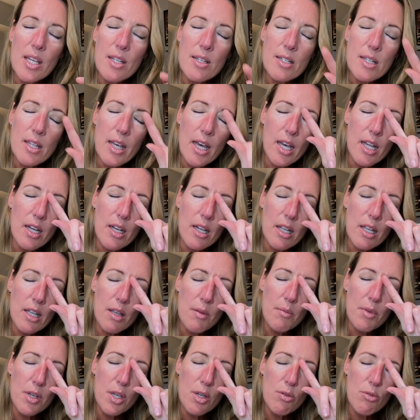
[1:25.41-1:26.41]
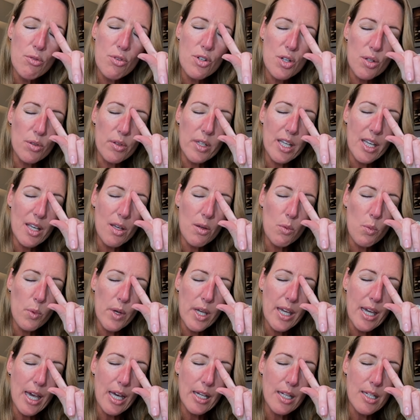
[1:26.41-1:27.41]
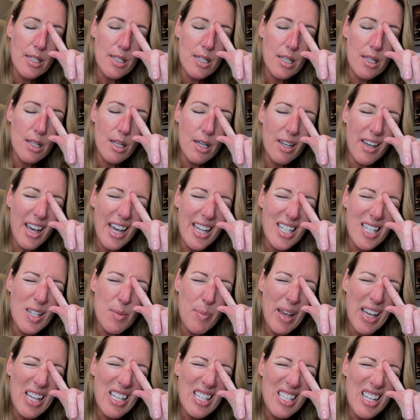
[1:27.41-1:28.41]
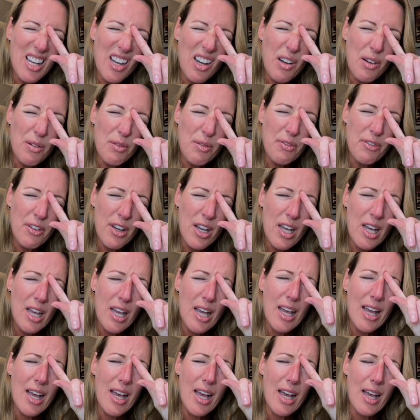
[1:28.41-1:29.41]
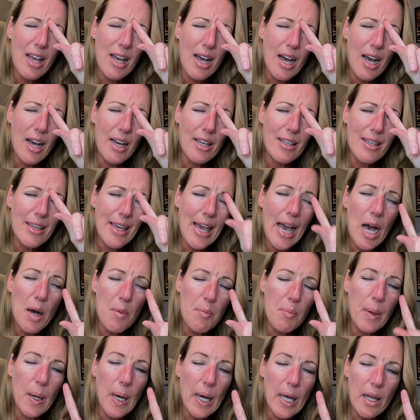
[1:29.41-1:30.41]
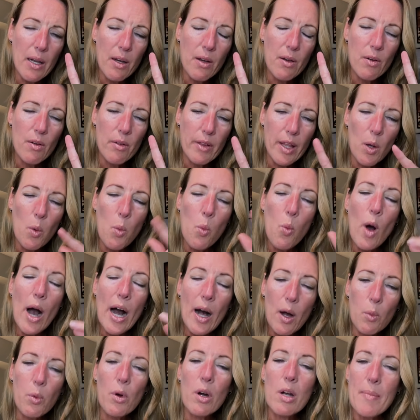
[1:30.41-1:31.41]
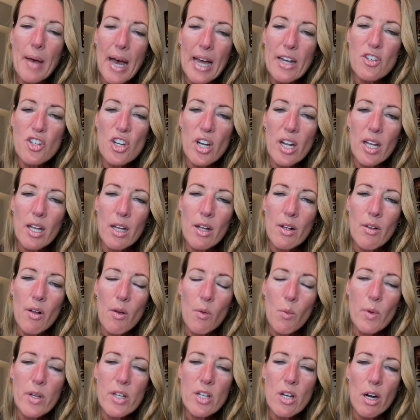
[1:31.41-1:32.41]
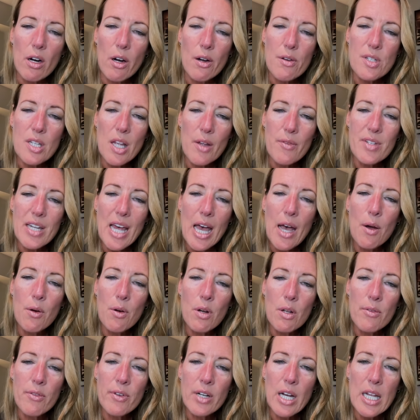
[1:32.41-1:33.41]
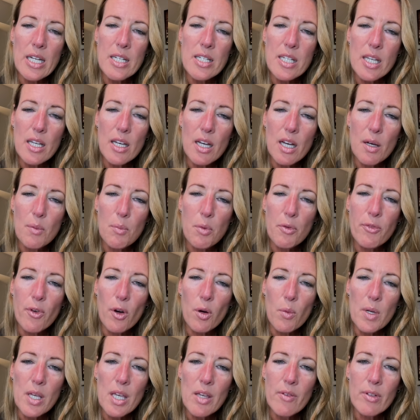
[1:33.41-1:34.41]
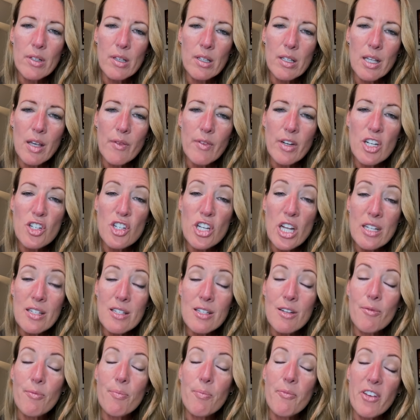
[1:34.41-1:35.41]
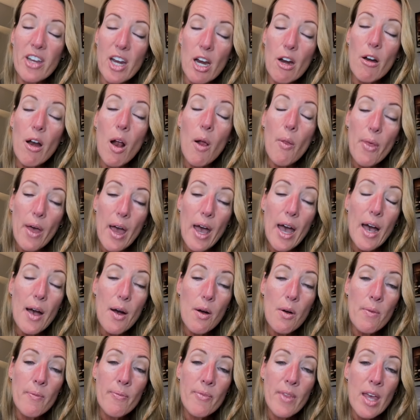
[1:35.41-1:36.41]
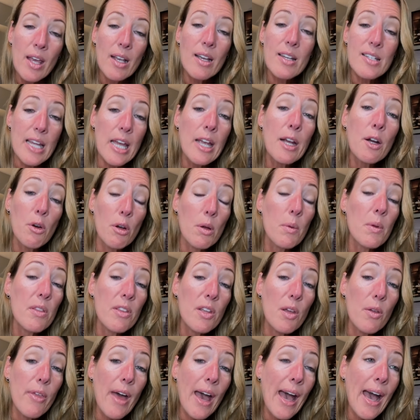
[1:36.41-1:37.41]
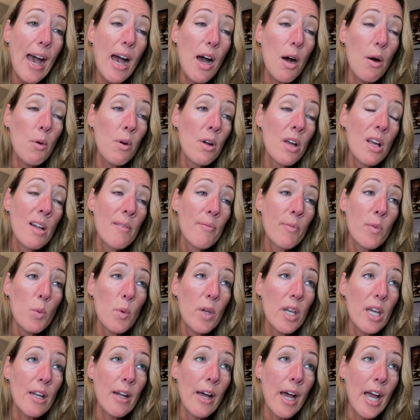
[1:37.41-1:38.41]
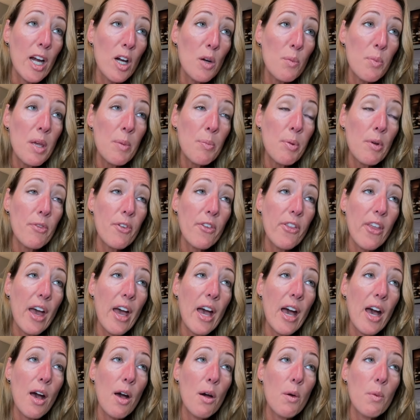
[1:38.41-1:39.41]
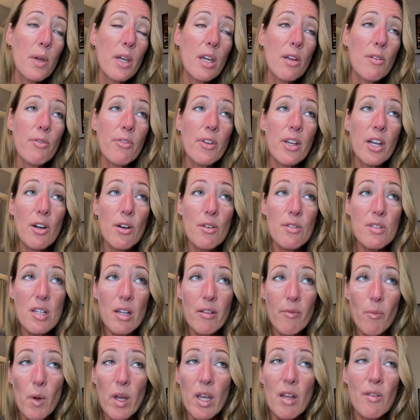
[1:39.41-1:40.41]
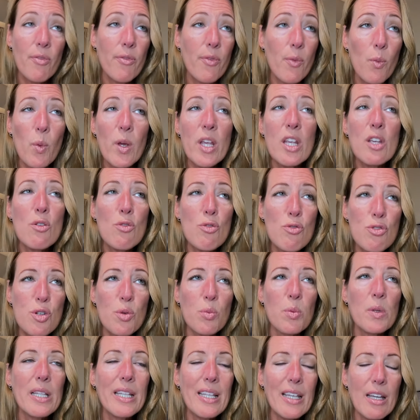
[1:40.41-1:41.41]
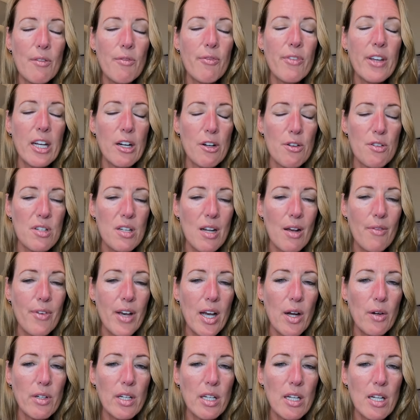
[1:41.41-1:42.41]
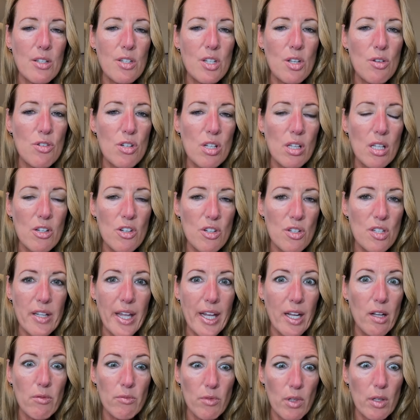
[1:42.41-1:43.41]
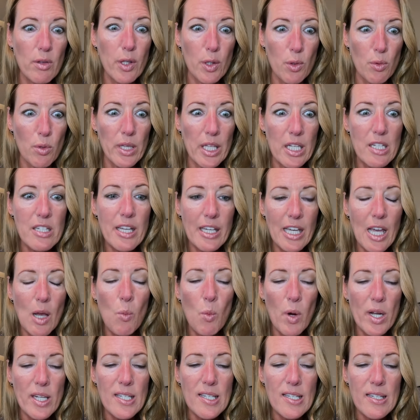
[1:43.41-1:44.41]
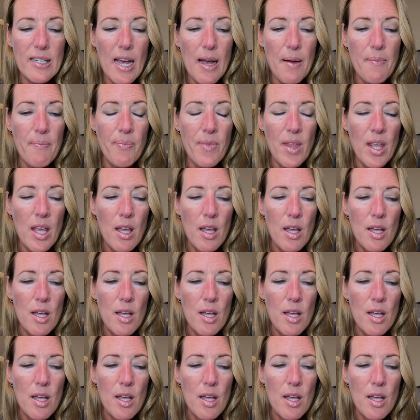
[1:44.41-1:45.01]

is that usually we get into the headspace of, uh, yeah, but like while we're imagining. We talk ourselves out of an idea before we even give it a chance to figure out the how. Because I agree with you, the how, we can hire people for the how, we can figure, we can, we usually can figure stuff out, and it's usually just like literally taking one step.